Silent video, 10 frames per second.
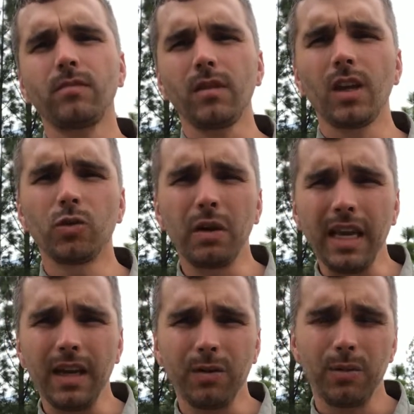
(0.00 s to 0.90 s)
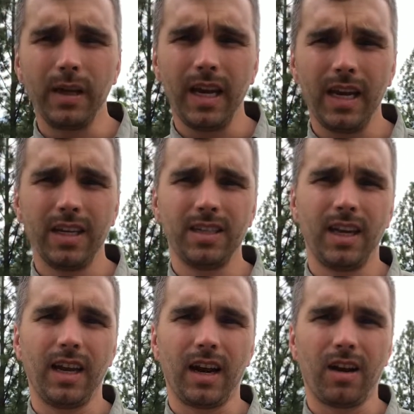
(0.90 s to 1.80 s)
is when we
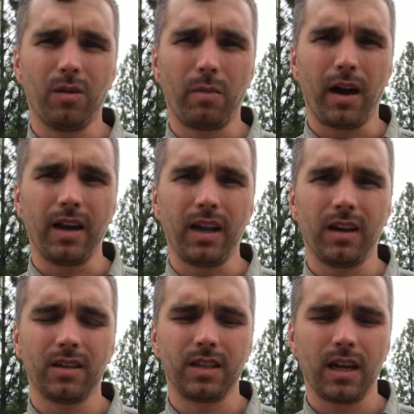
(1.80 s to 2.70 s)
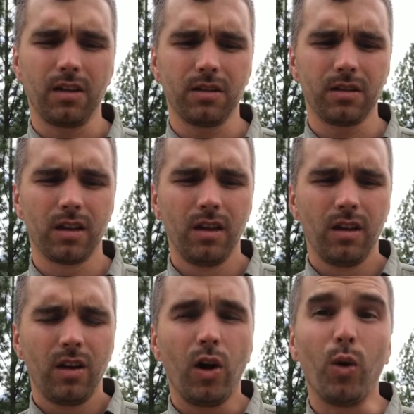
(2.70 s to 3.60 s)
inundate our body, our cells,
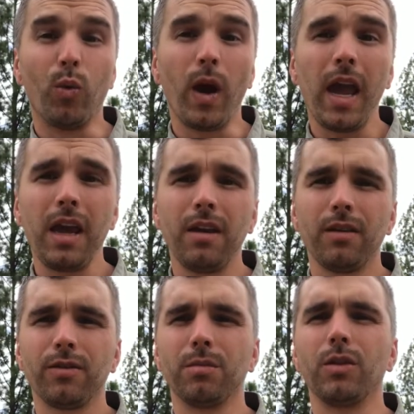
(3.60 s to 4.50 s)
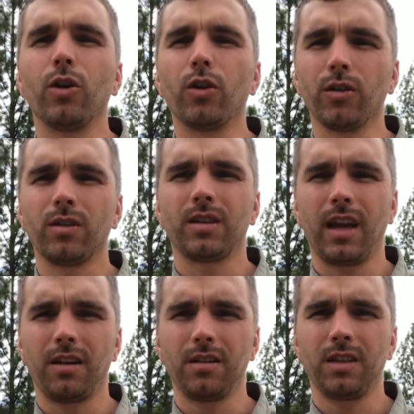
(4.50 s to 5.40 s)
away from the earth's
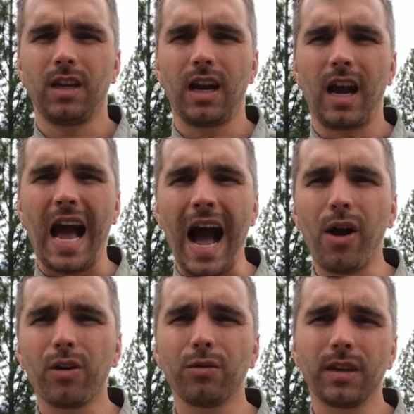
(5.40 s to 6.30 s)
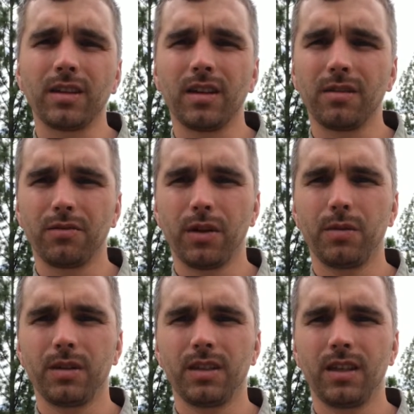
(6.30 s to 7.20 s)
energy, our resonant
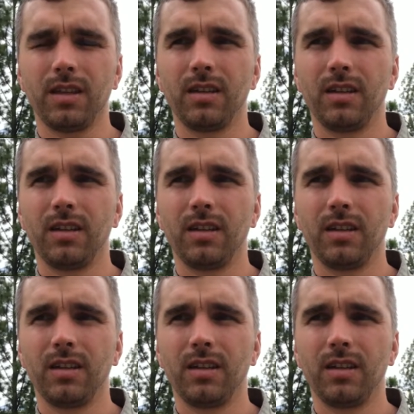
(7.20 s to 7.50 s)
frequency,